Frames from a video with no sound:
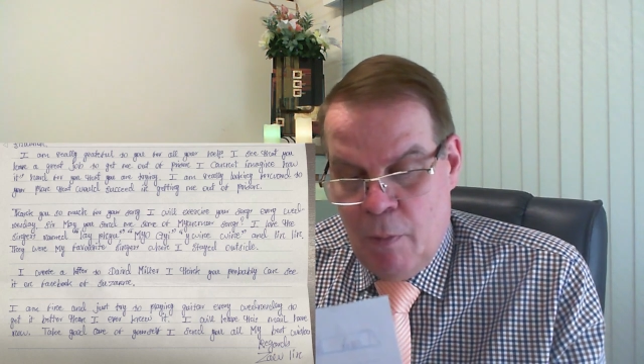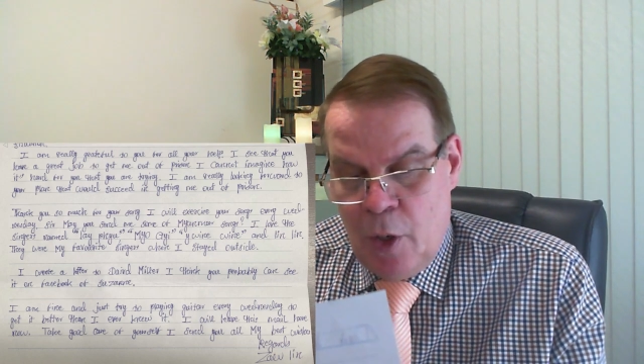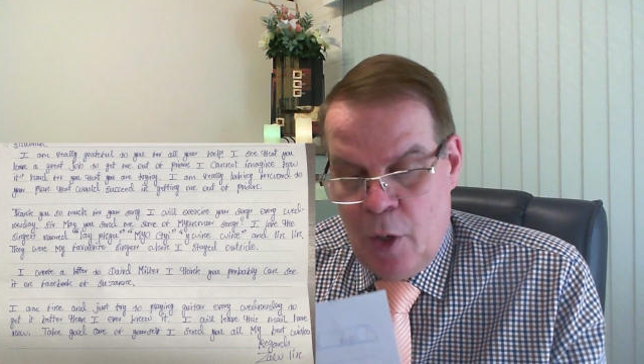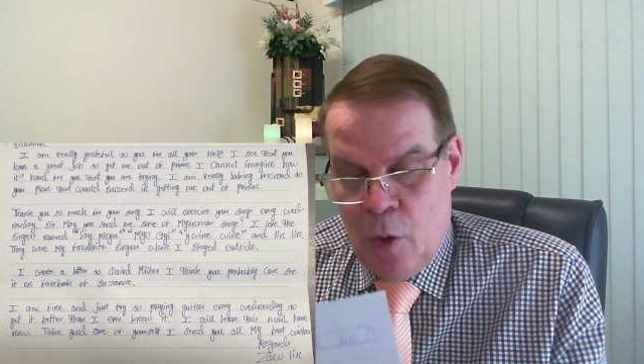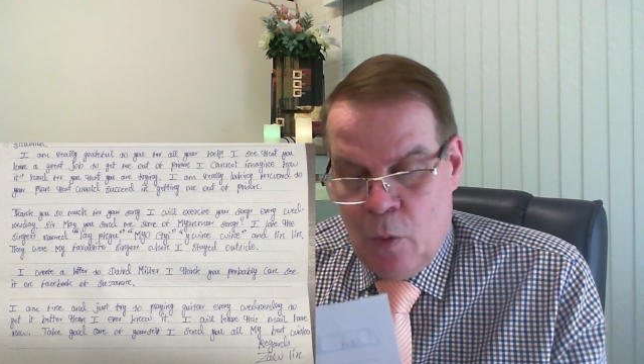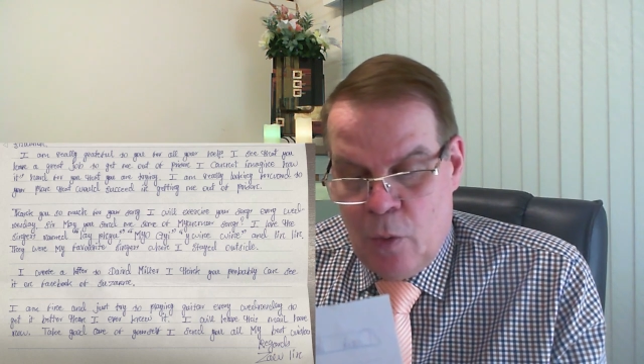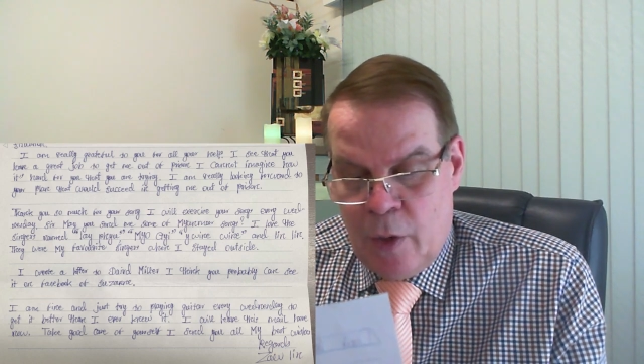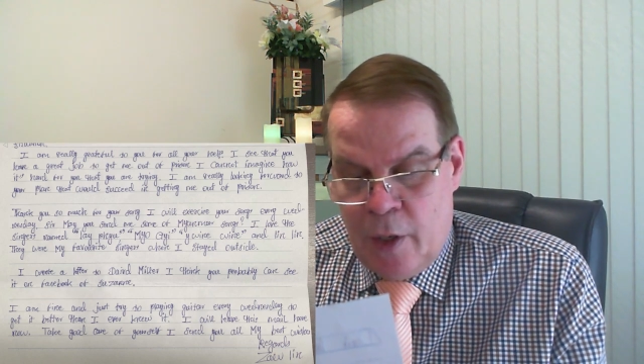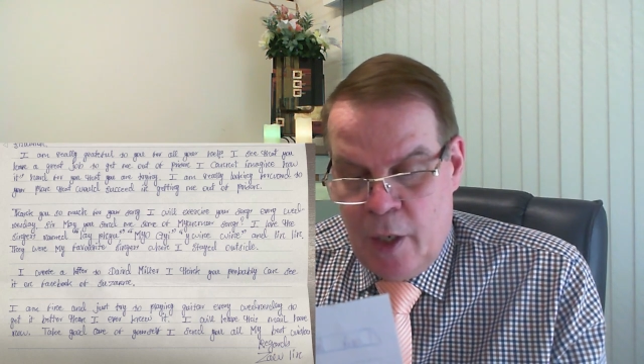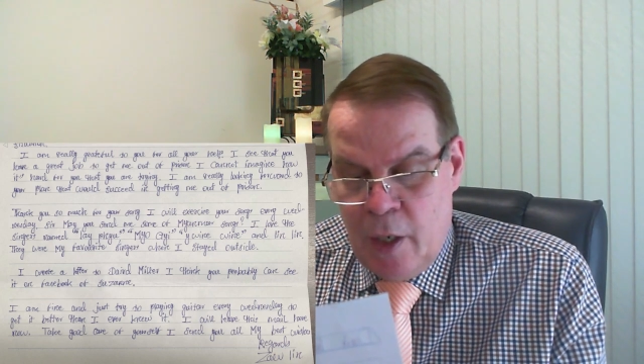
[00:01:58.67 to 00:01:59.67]
Myo
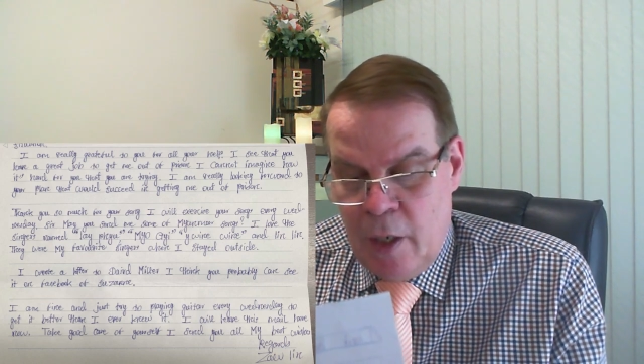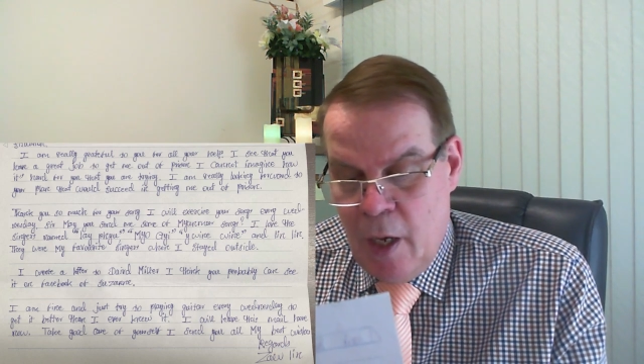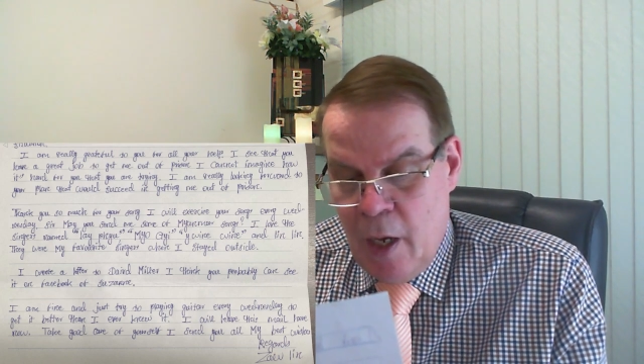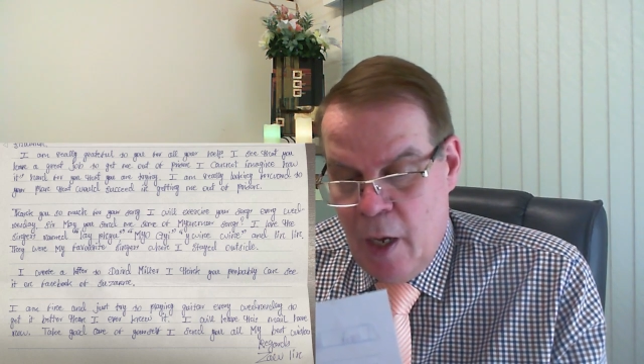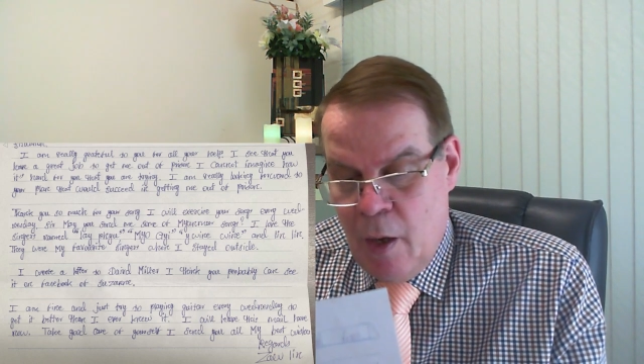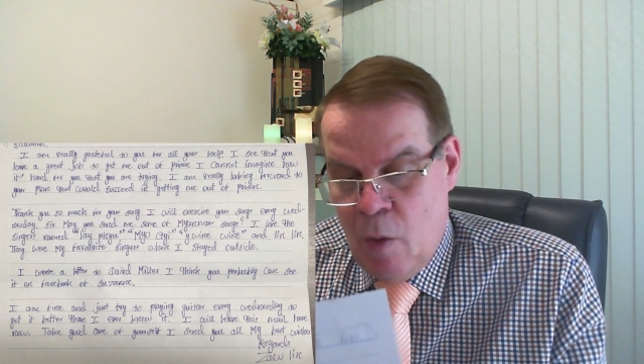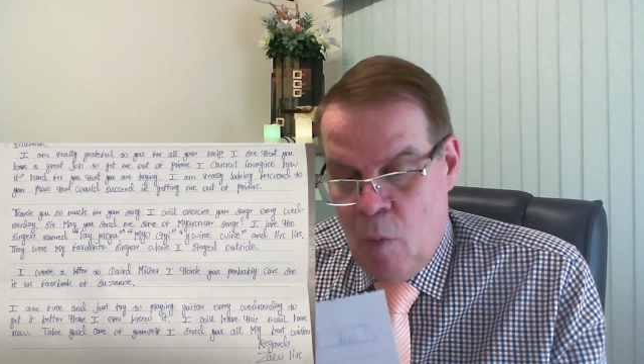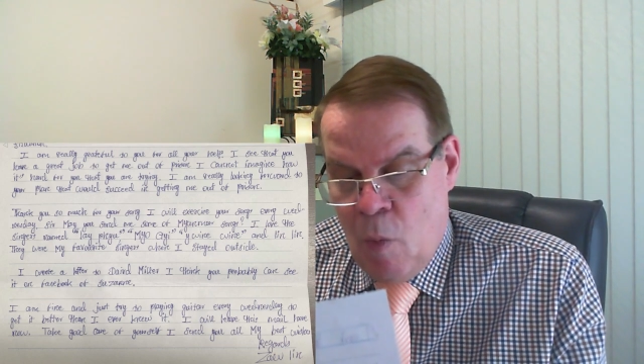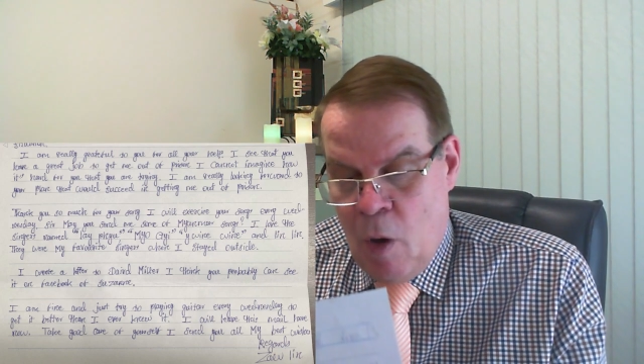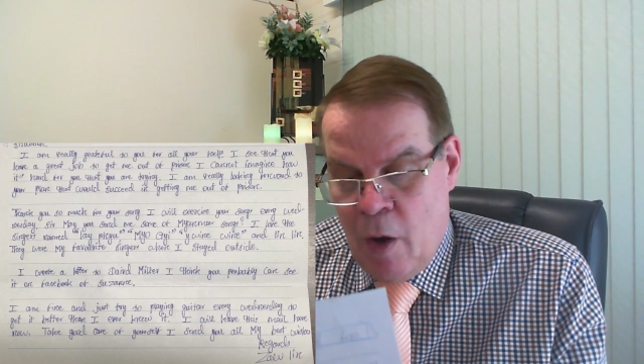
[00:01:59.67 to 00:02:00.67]
Gi,
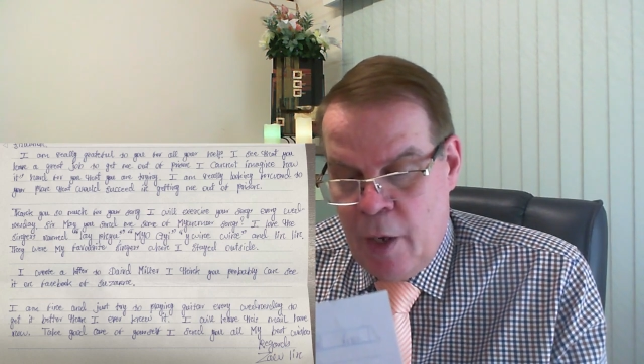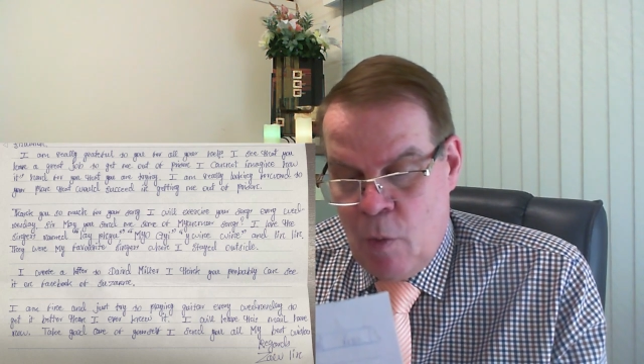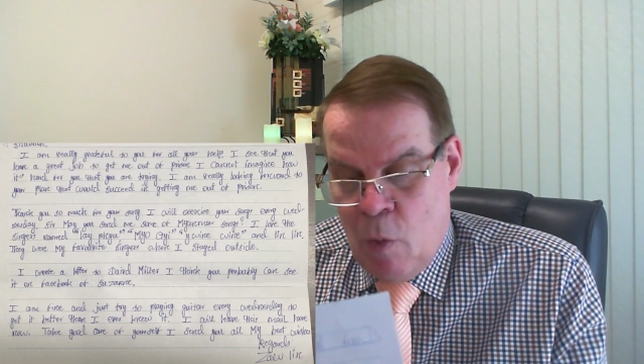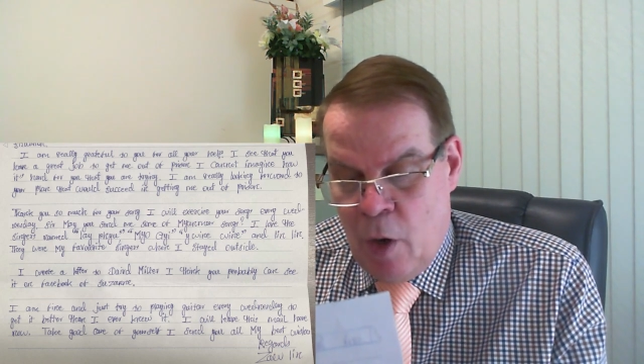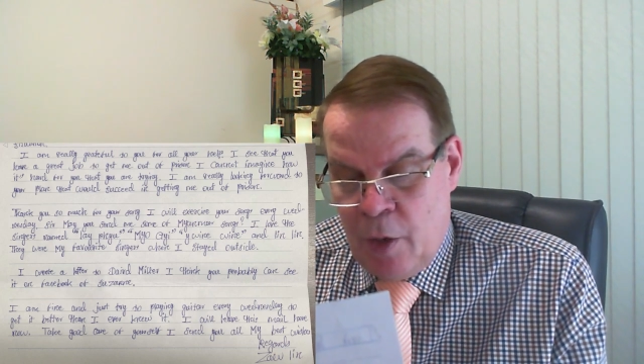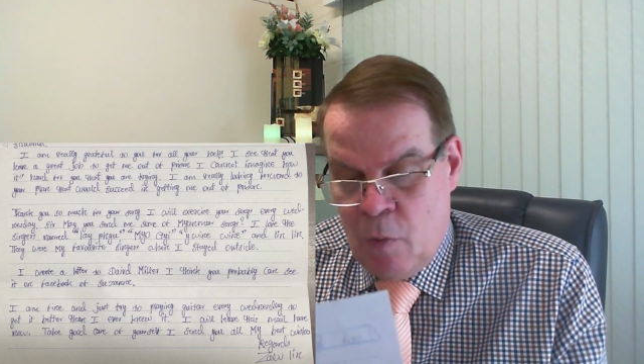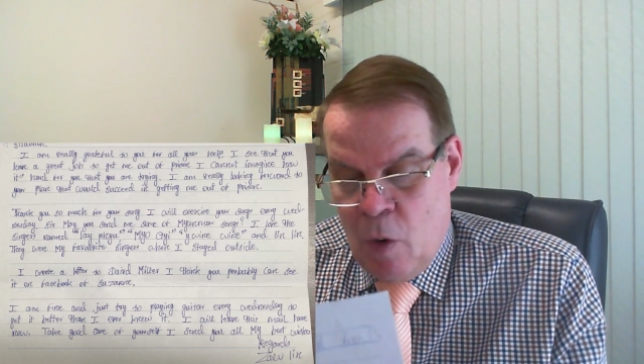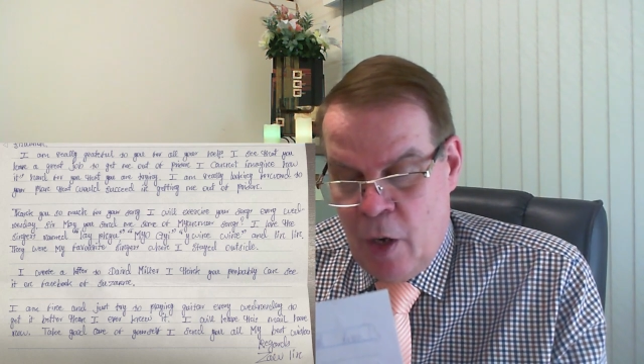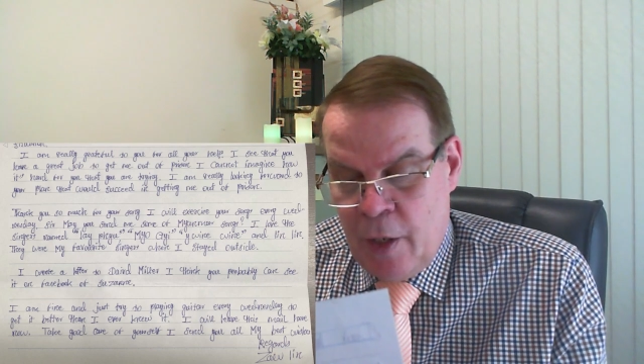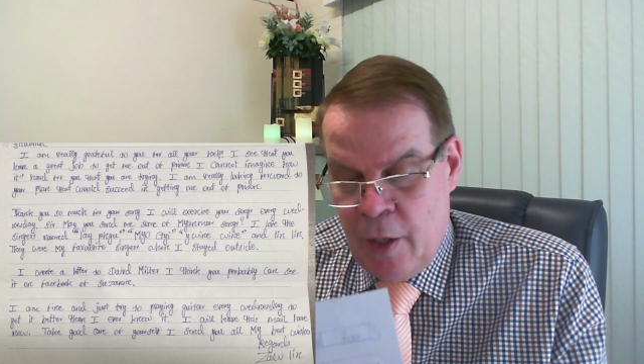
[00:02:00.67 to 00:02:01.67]
Wai Wine
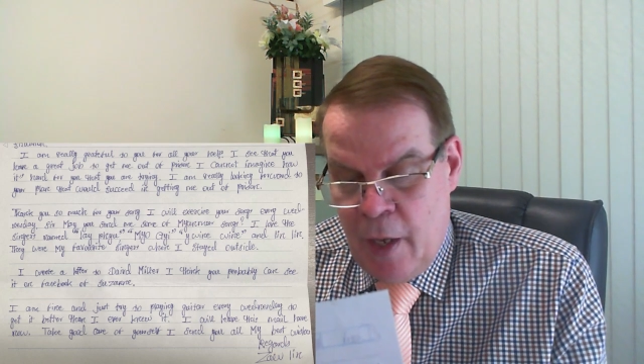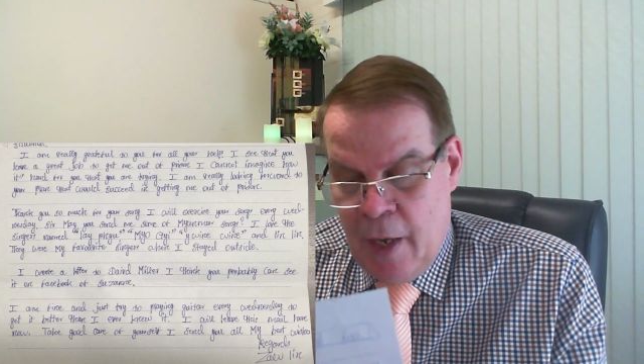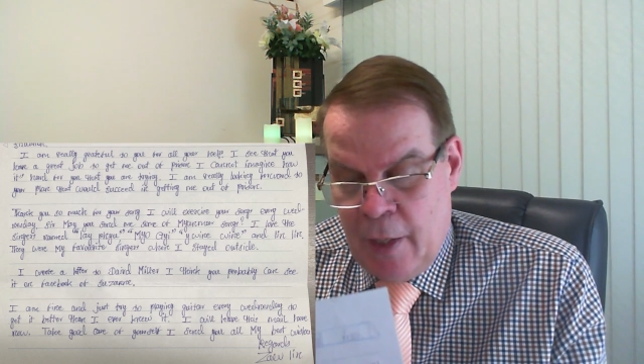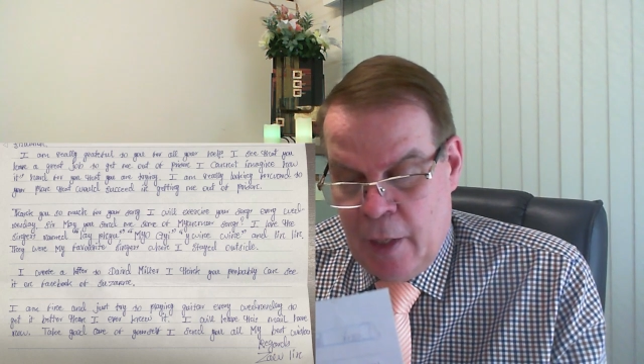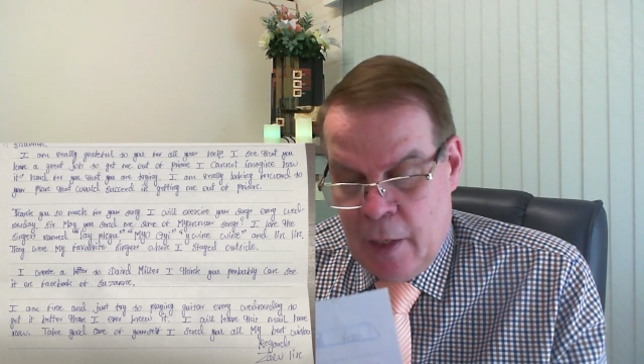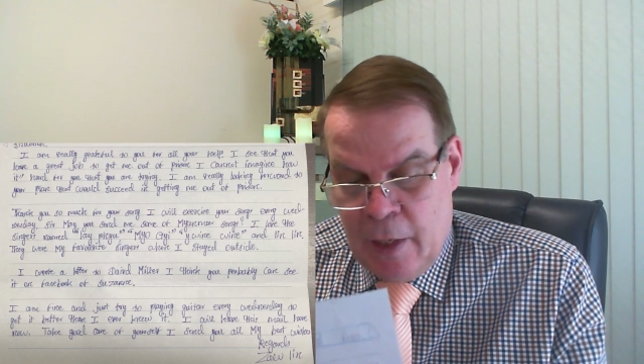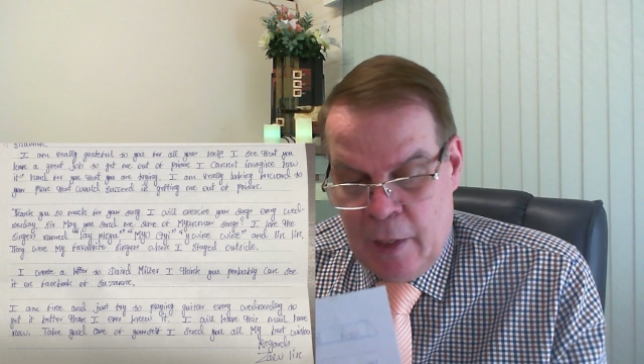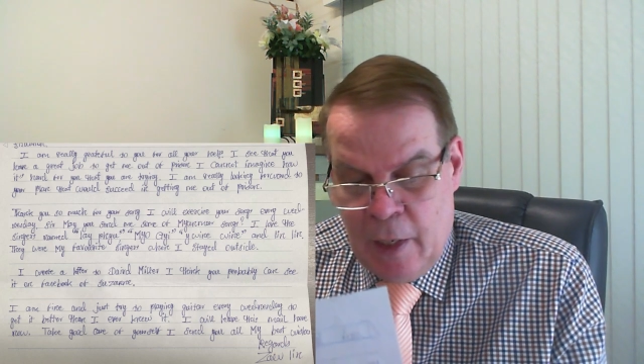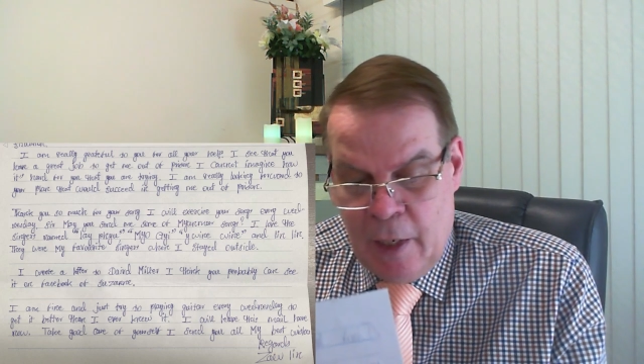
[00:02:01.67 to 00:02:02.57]
Wine, and Lin